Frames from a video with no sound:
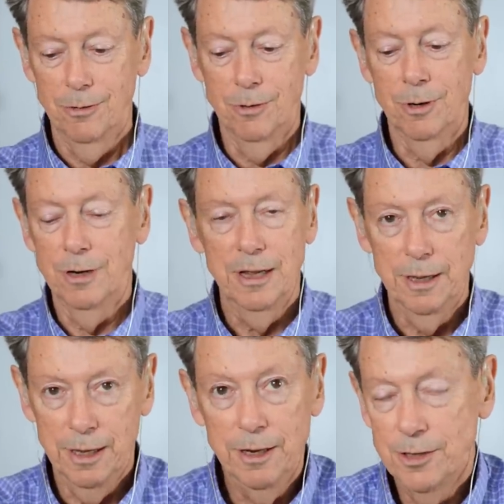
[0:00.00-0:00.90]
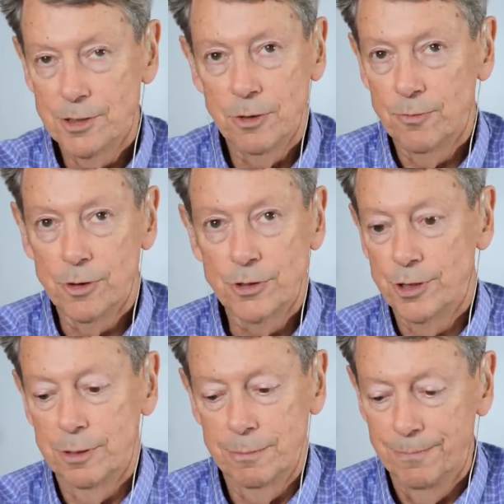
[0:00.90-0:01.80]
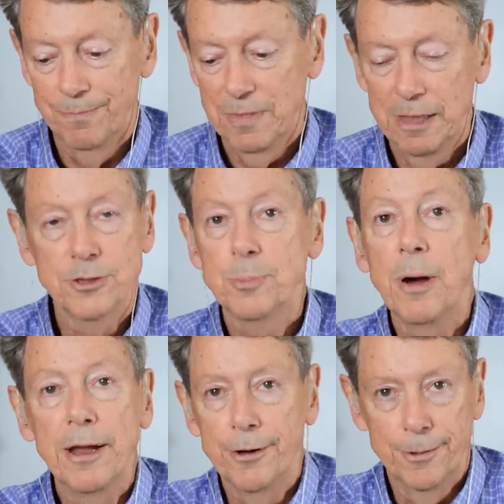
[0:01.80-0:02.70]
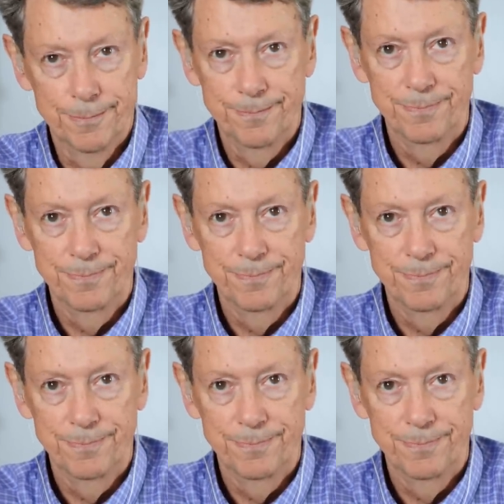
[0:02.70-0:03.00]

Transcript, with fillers: or in its own version, the spider.